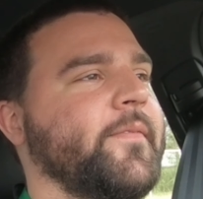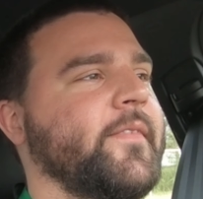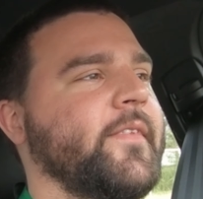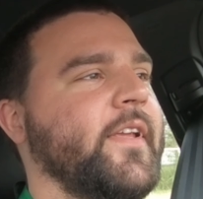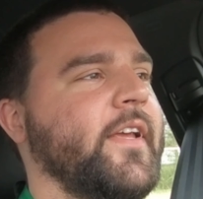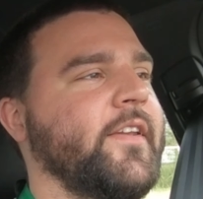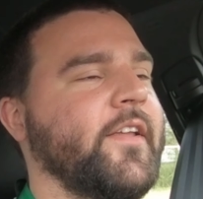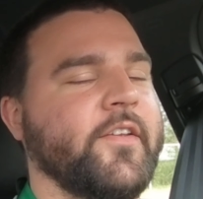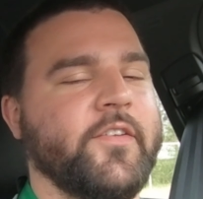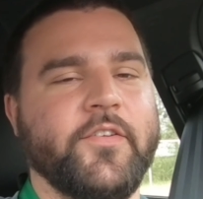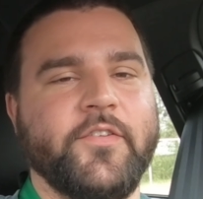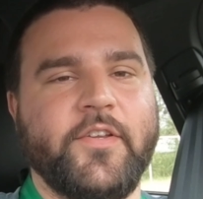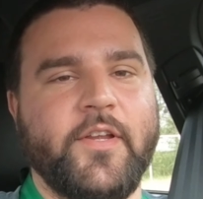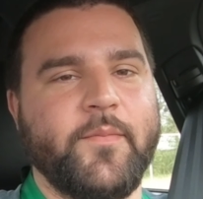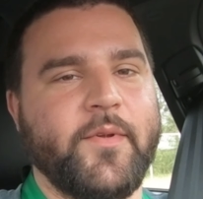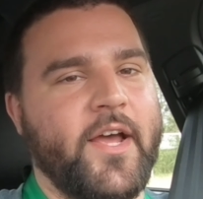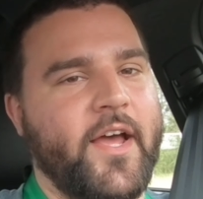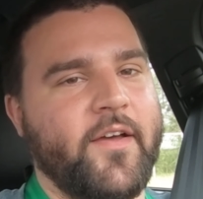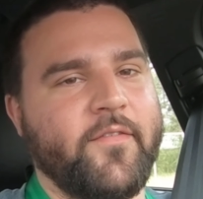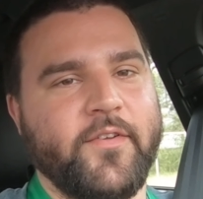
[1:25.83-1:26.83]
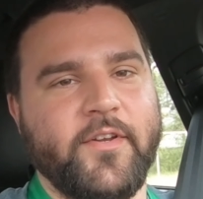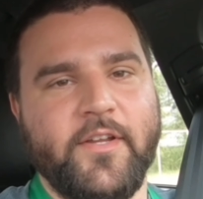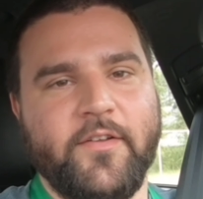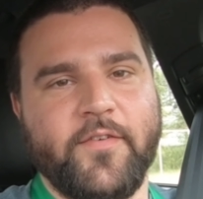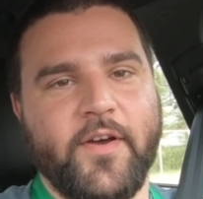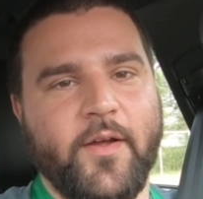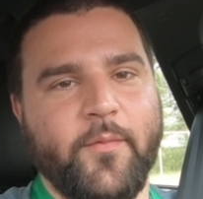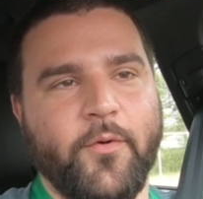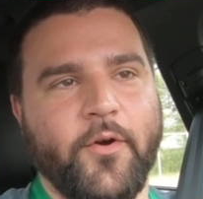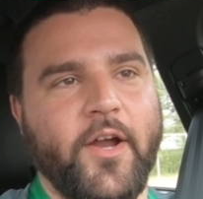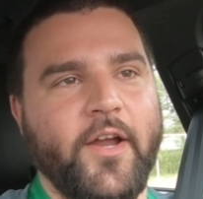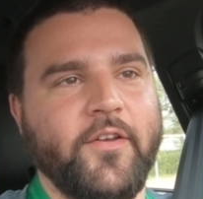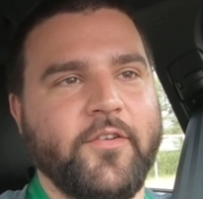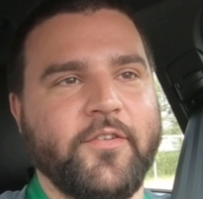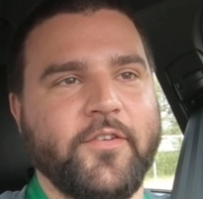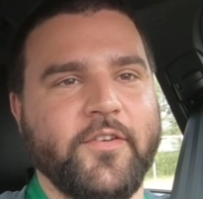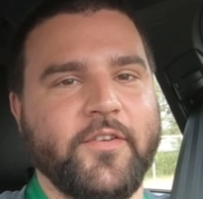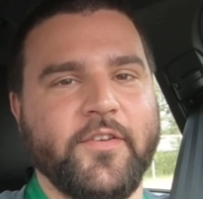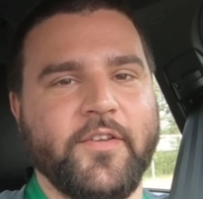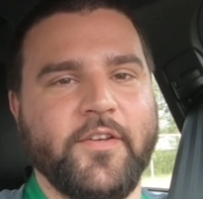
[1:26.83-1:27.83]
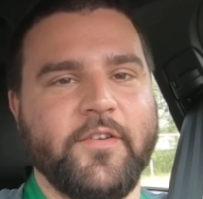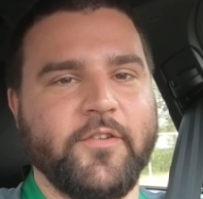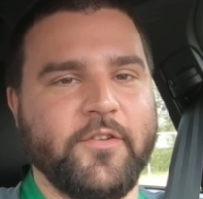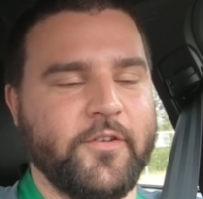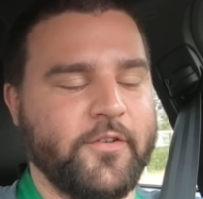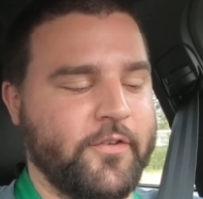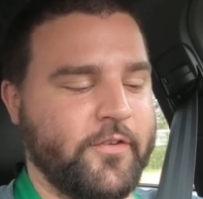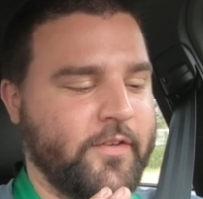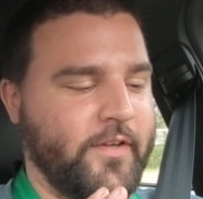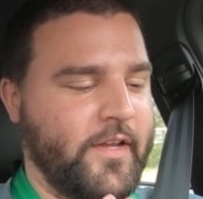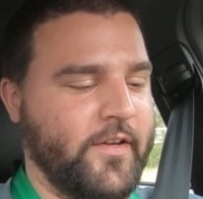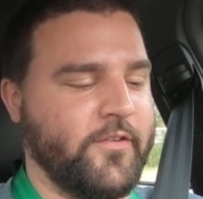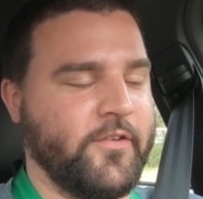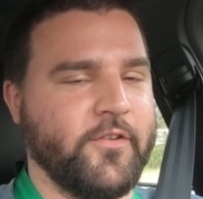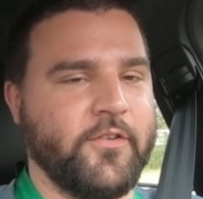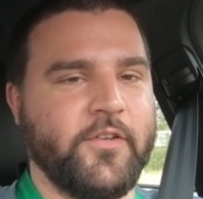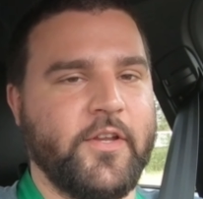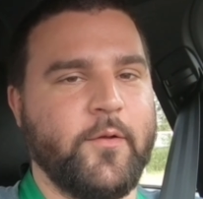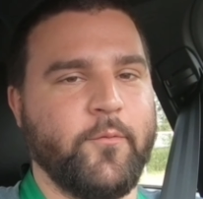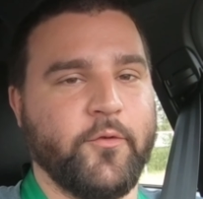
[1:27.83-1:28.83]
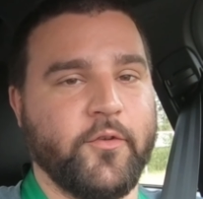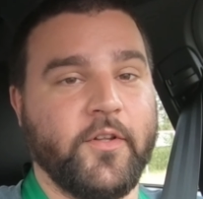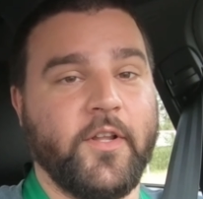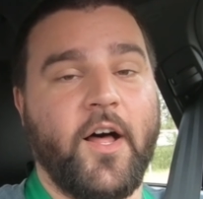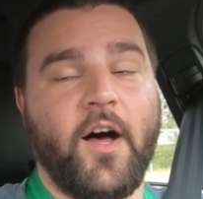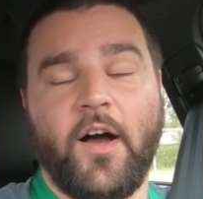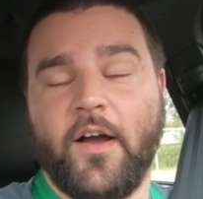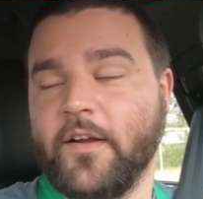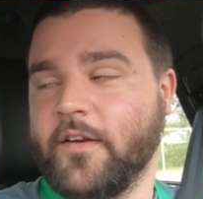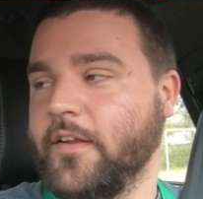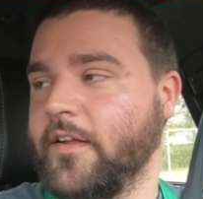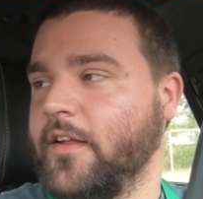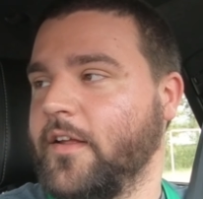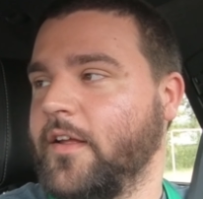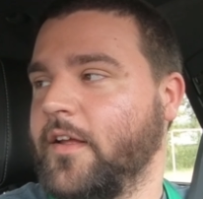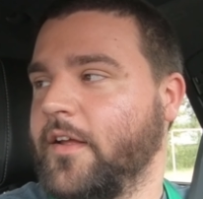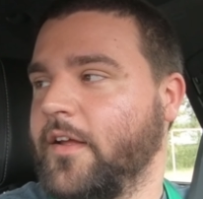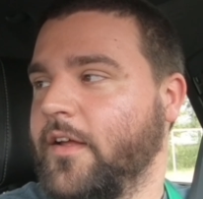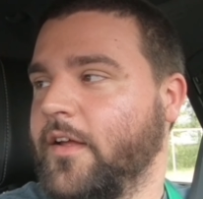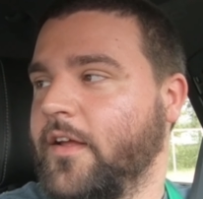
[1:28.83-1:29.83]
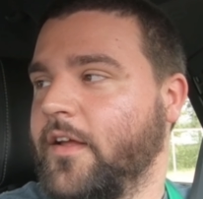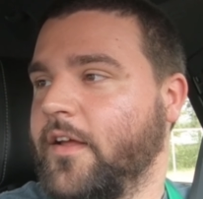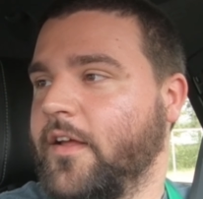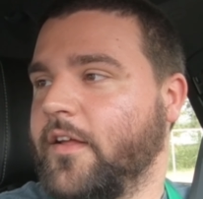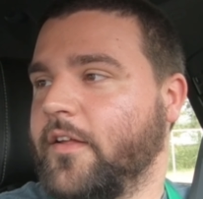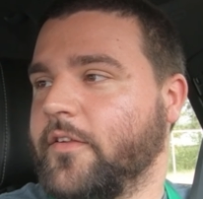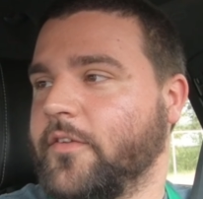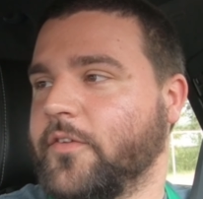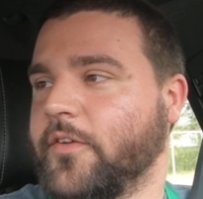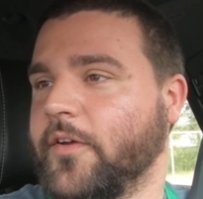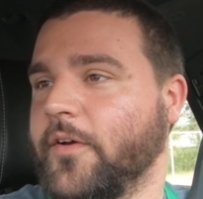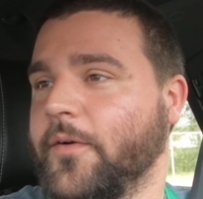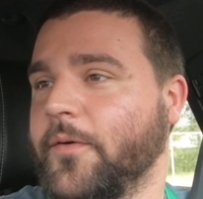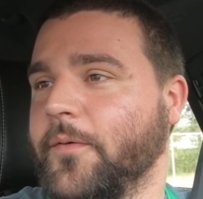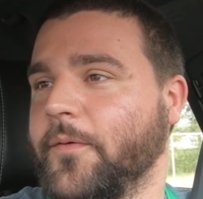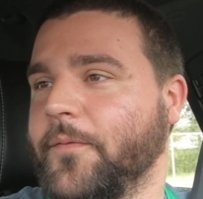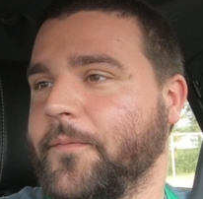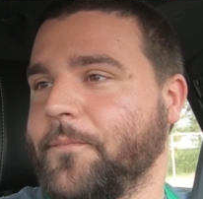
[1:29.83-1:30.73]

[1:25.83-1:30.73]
It doesn't seem to have any vibrations. It just seems locked. So